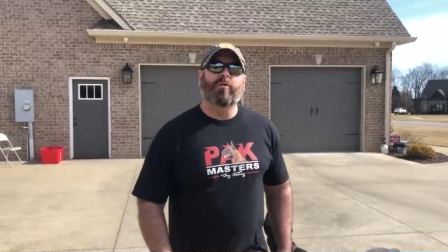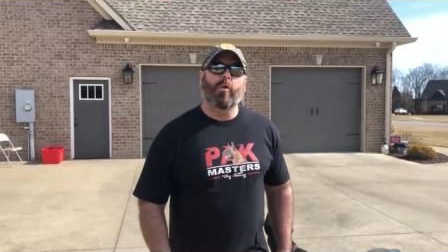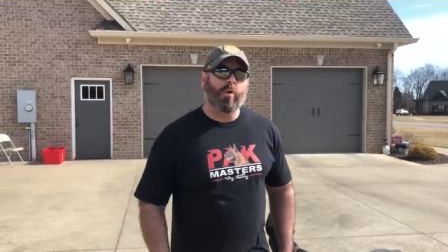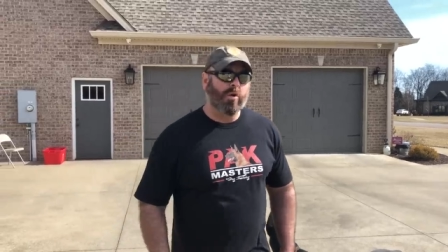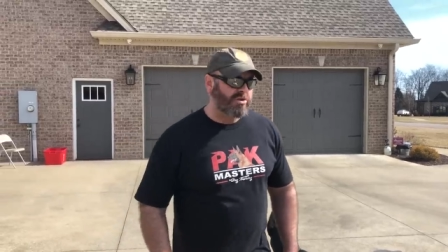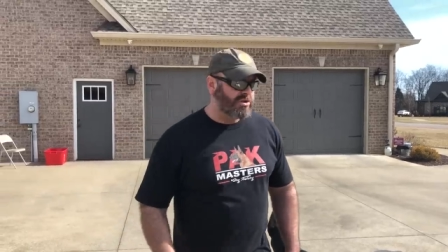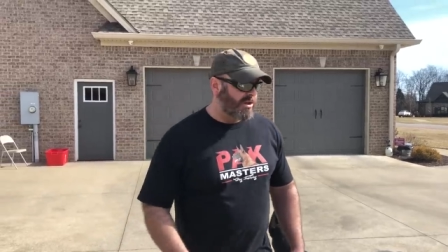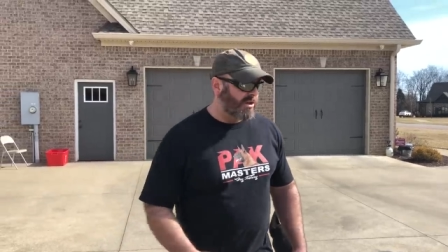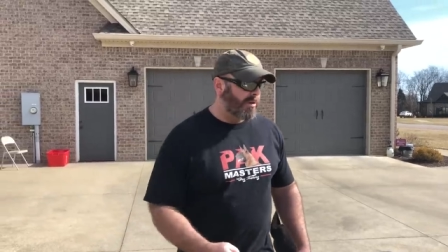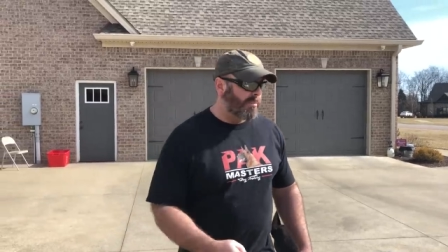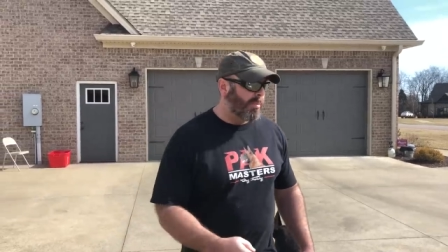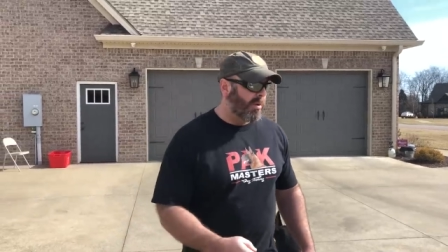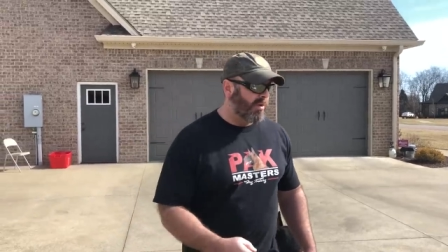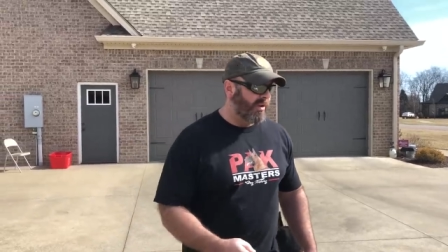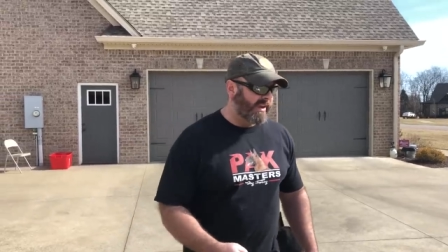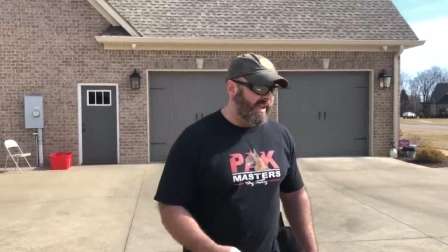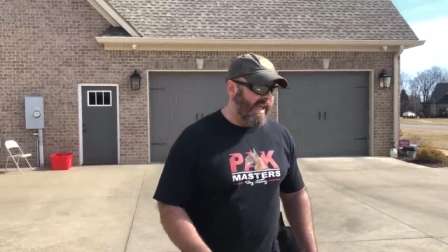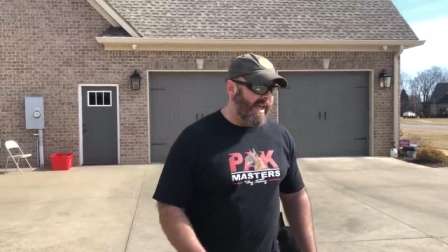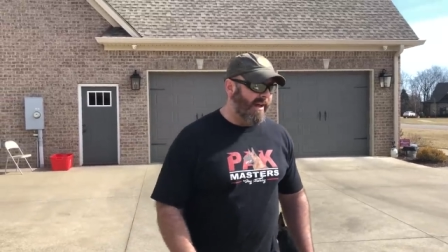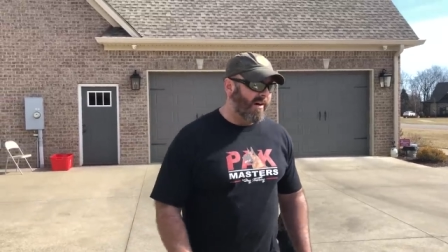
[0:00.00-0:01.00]
forging or
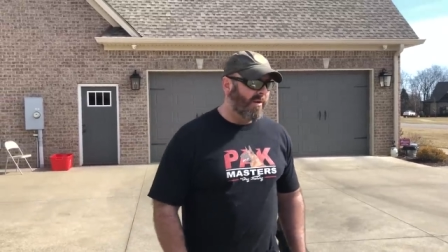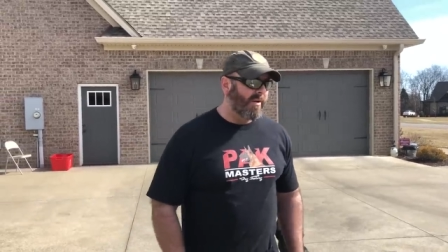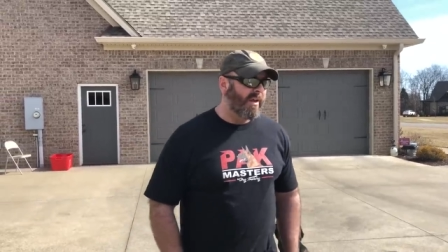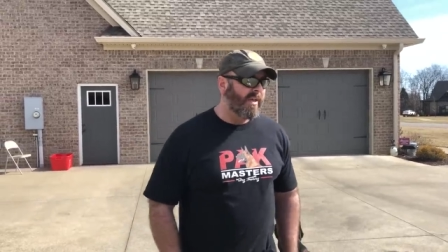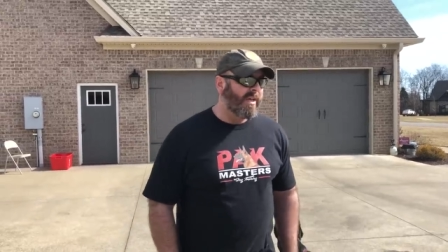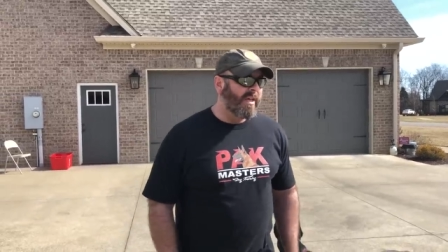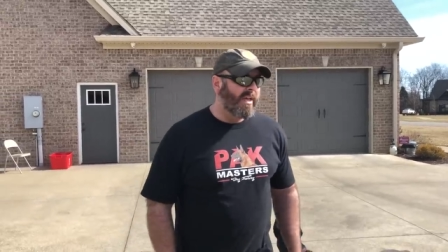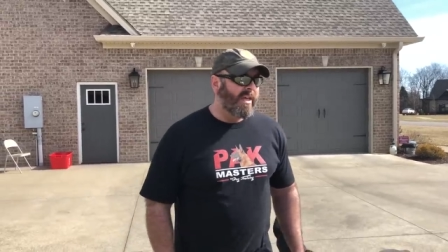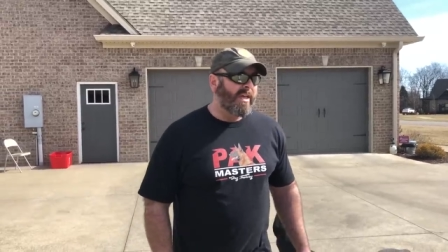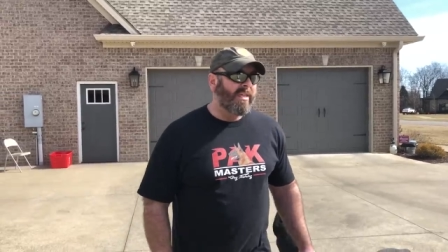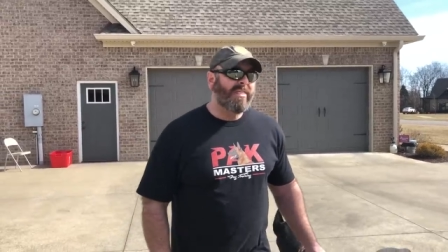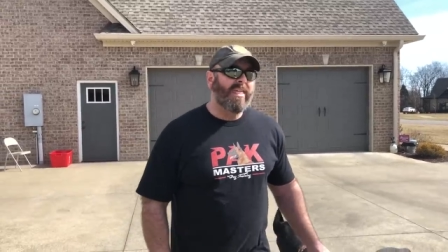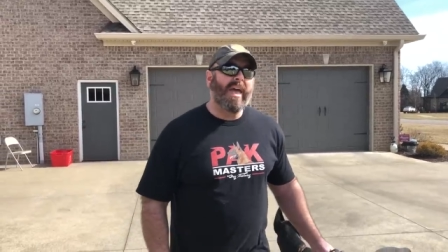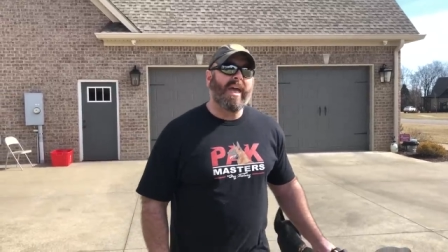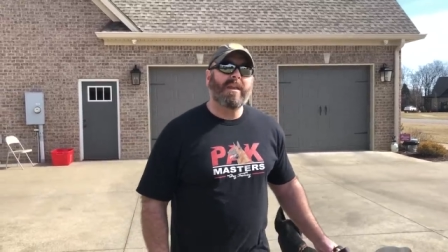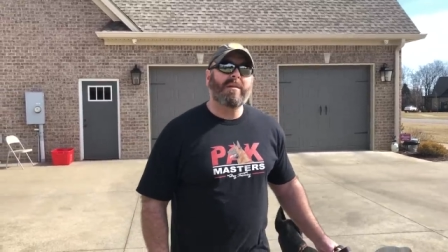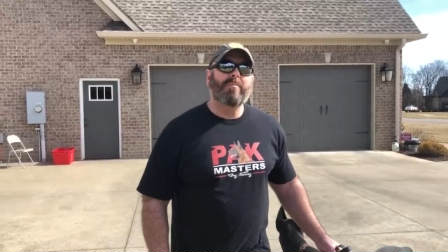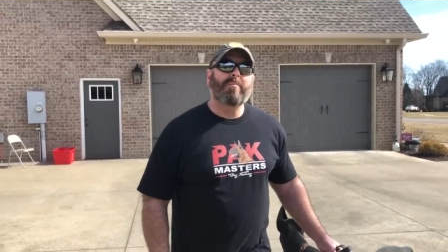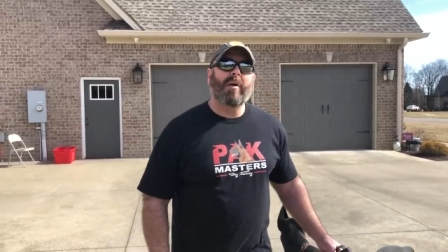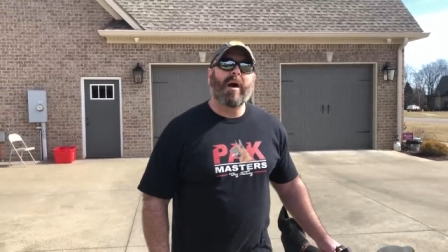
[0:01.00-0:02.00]
pulling out,
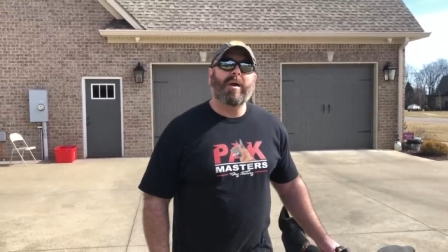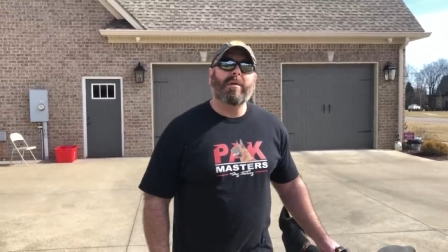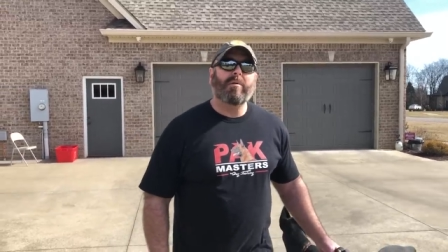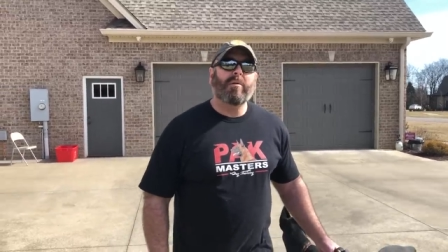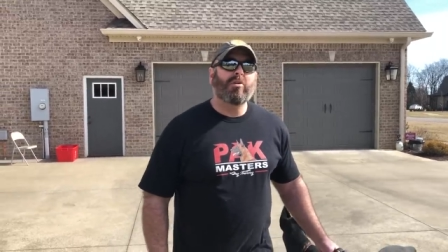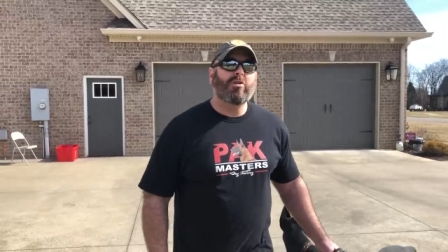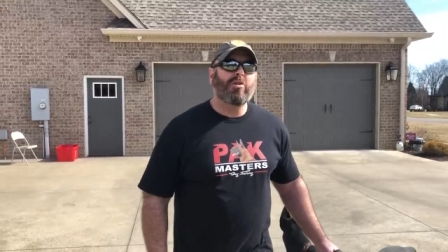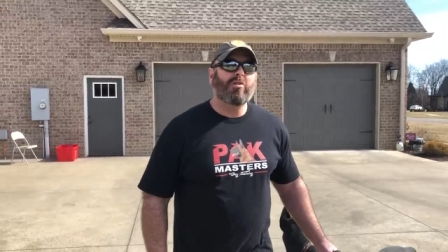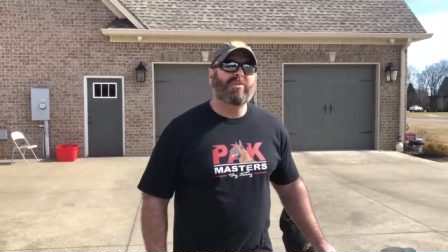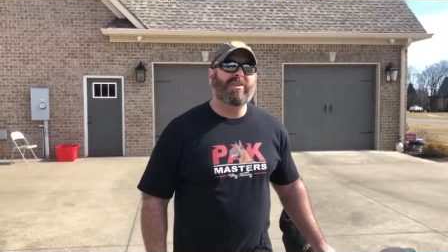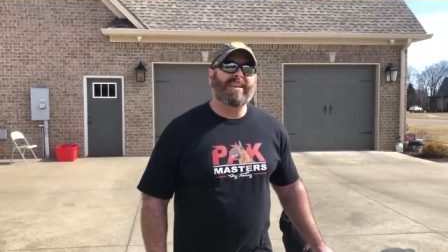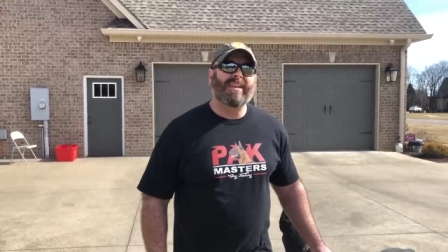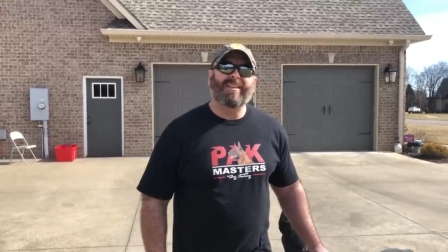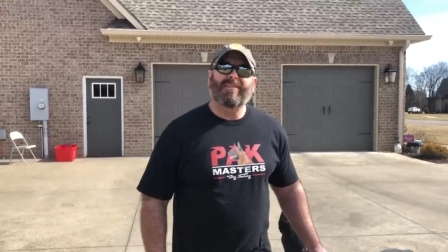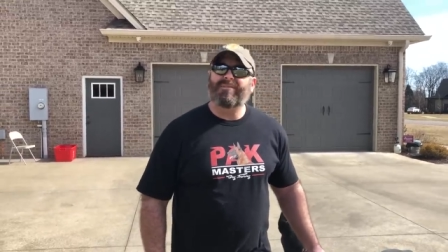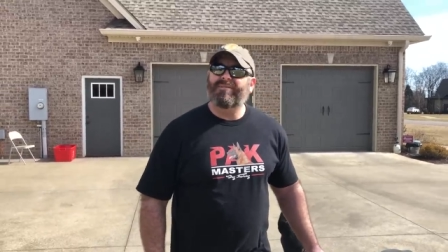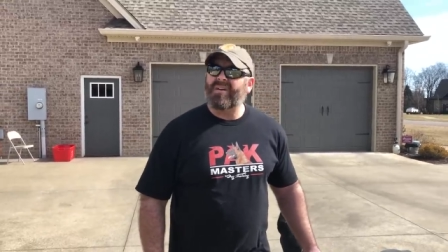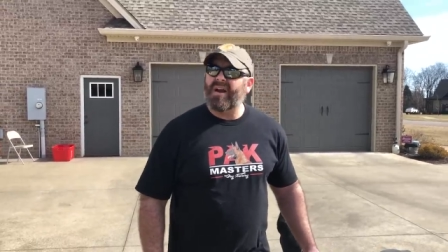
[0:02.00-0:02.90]
then by using